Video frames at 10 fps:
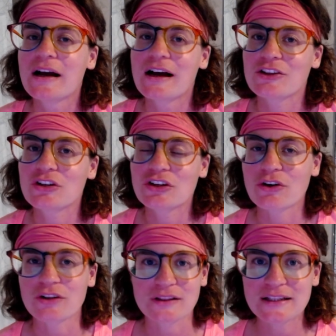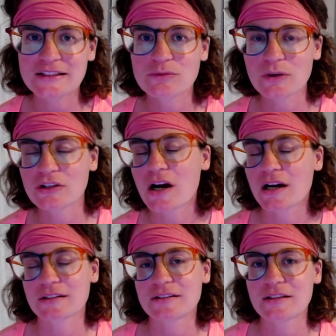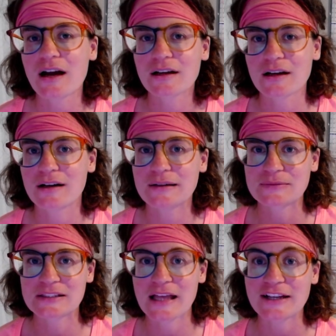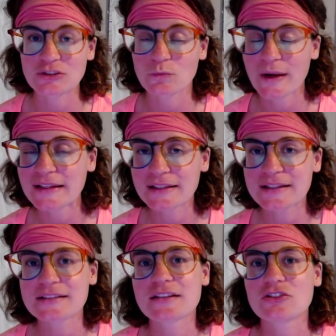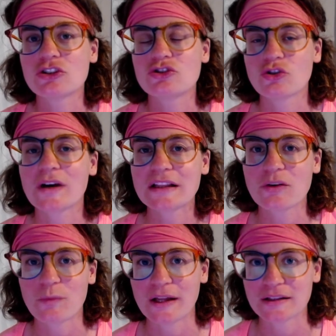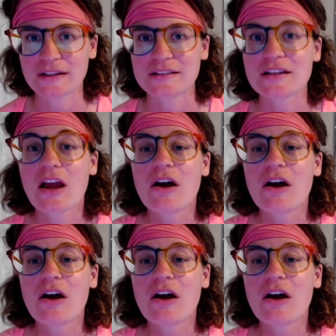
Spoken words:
you can go to lizwilcox.com/waitlist to join the waitlist